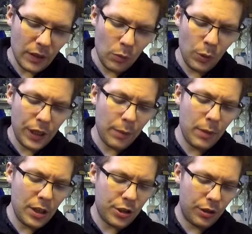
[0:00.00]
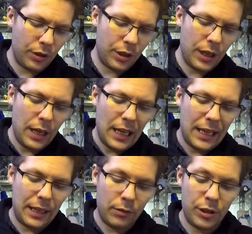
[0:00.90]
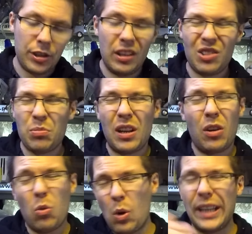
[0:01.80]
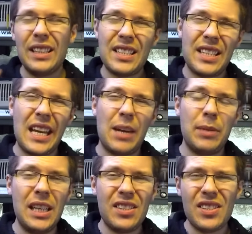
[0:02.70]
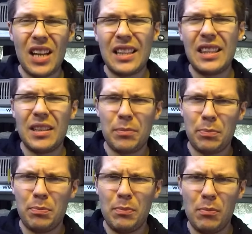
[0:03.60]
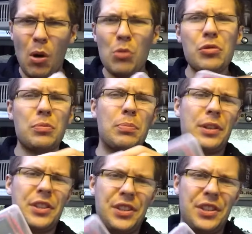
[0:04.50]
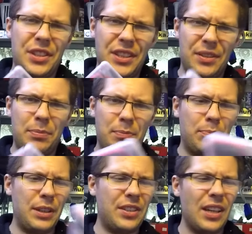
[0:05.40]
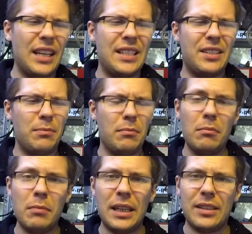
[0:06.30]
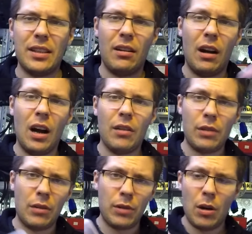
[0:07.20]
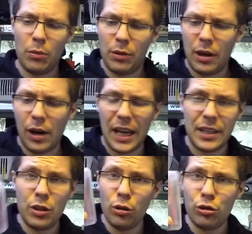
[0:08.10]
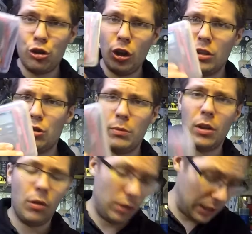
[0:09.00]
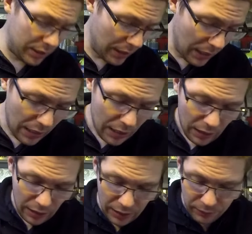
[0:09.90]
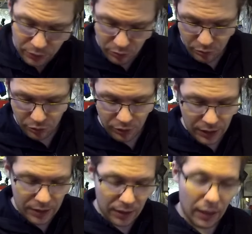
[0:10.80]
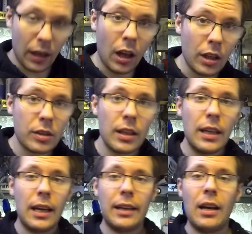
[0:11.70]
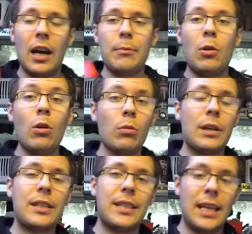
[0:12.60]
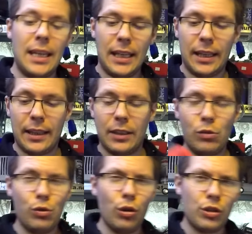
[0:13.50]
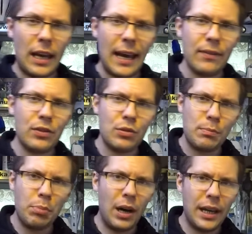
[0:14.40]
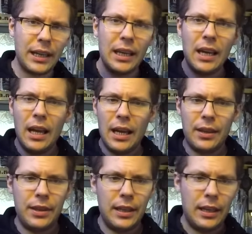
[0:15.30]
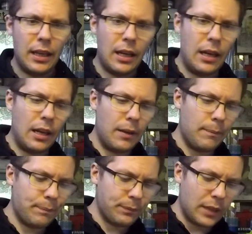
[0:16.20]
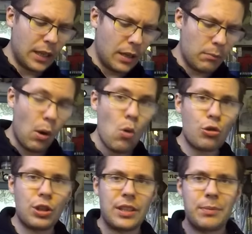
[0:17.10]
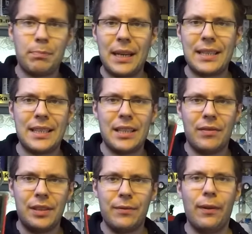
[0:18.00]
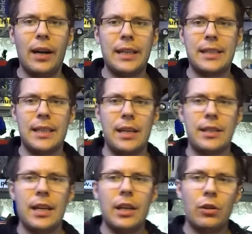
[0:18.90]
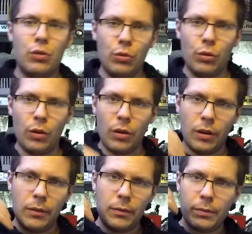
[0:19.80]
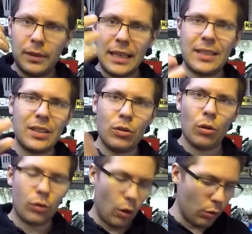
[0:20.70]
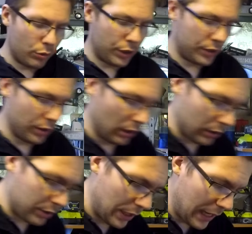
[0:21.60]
when I measured, the results were quite the same. It's not the most precise meter around there, and don't judge me on this. I've used these a lot, and I'm always saying that you don't have to buy the most expensive devices to test your own results.